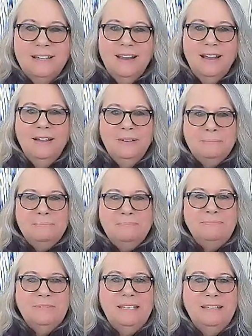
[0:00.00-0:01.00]
um,
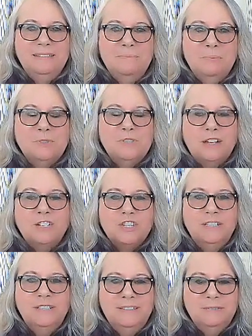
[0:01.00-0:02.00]
in
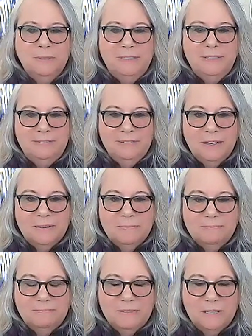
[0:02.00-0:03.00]
production. We our
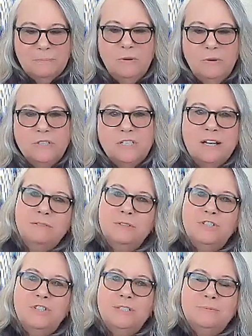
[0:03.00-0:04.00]
our polka dot,
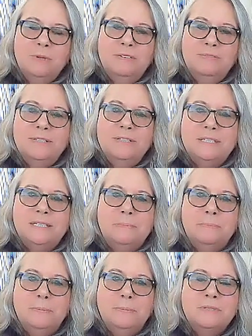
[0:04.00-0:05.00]
which is one of our
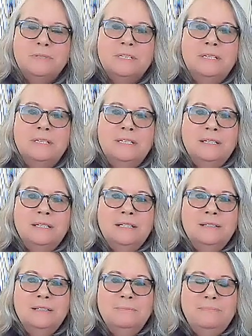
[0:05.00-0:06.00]
staples,
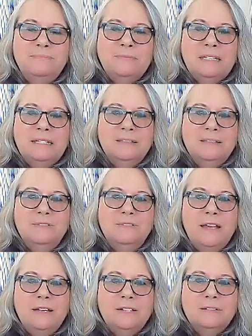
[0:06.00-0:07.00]
um, the
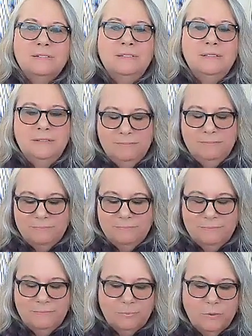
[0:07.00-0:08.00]
fact the
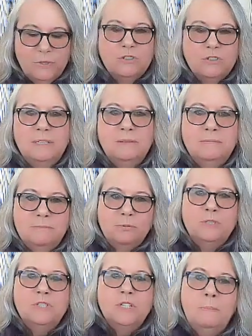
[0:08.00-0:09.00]
printer that
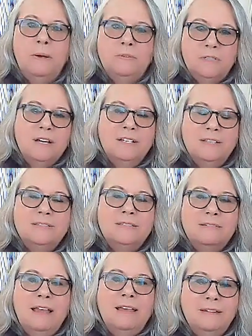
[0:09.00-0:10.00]
prints our polka
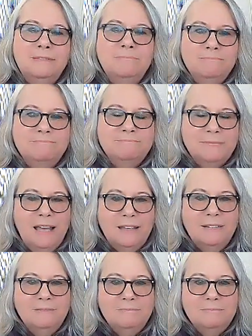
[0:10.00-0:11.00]
dots had a had
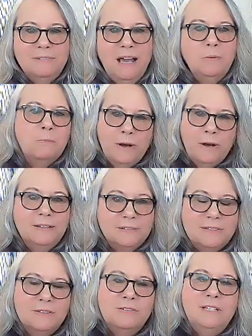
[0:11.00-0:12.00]
an outbreak,
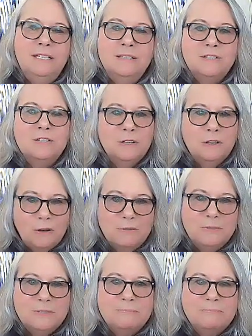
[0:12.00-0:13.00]
so he has to
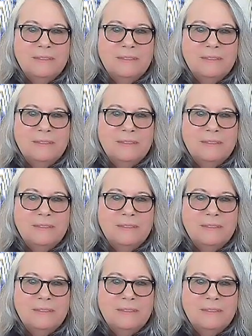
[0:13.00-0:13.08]
close.